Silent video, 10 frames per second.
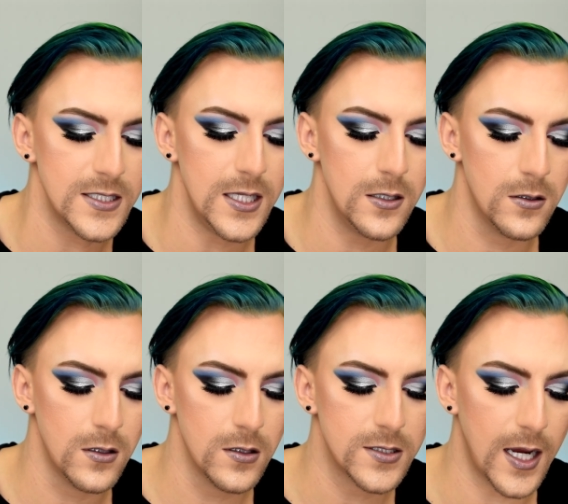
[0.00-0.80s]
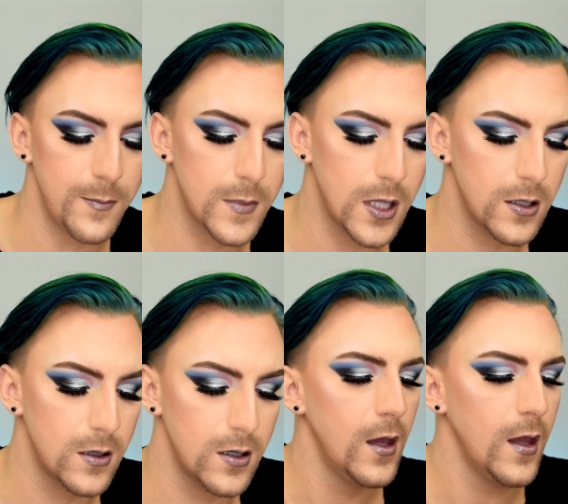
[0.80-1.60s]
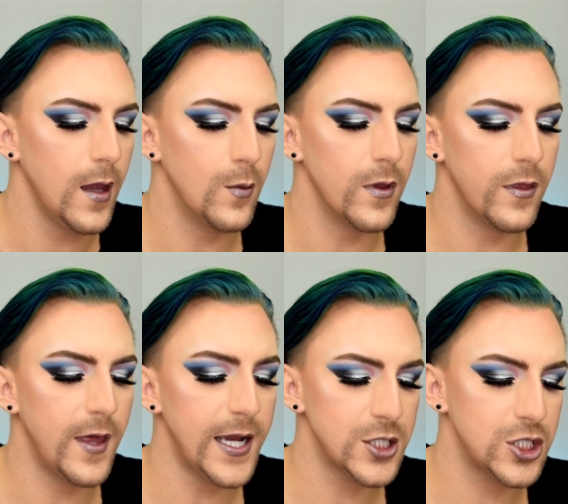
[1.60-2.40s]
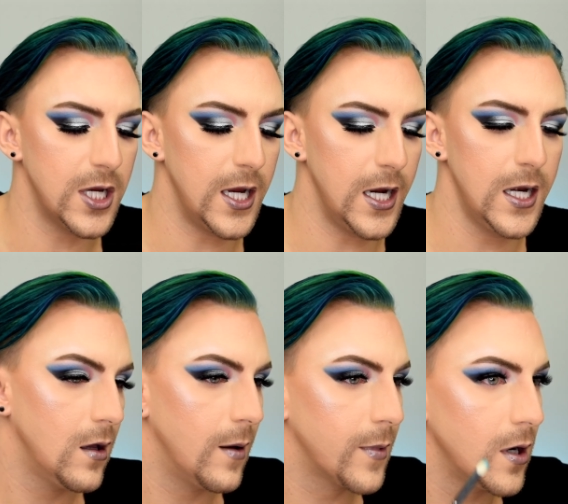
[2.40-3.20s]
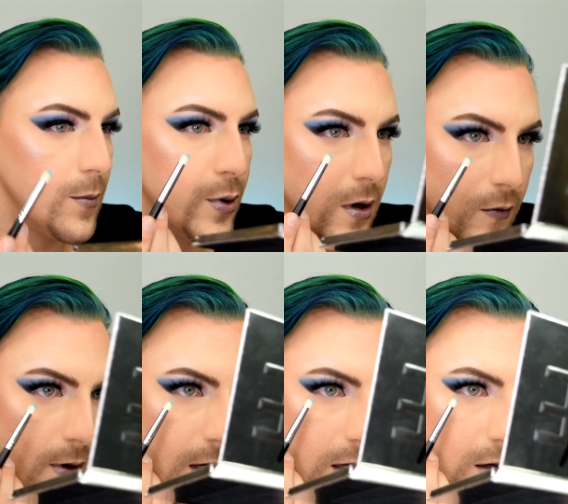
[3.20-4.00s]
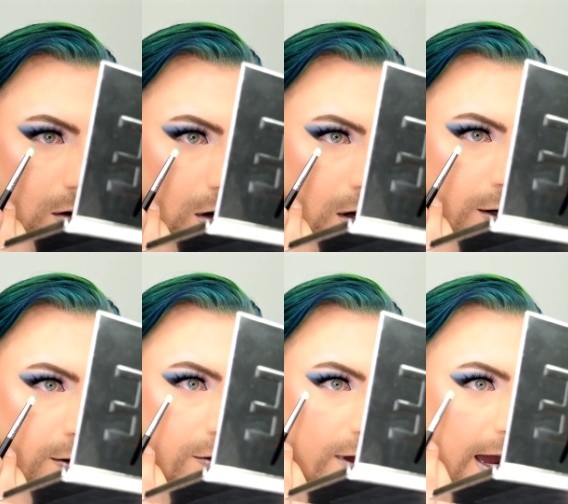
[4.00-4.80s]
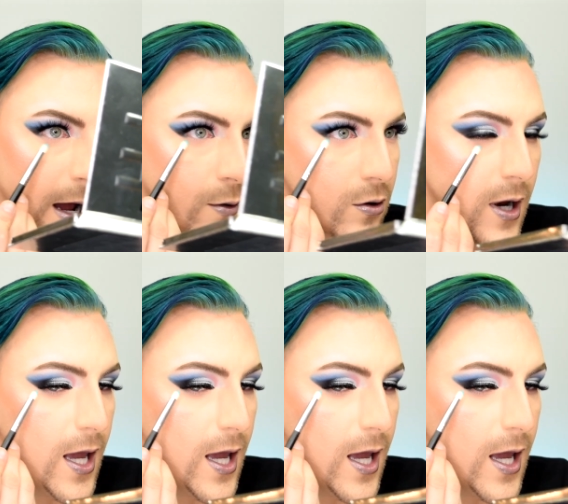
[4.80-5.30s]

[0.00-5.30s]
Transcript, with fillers: teal type color. And with that shade, I'm gonna put it right here on the outer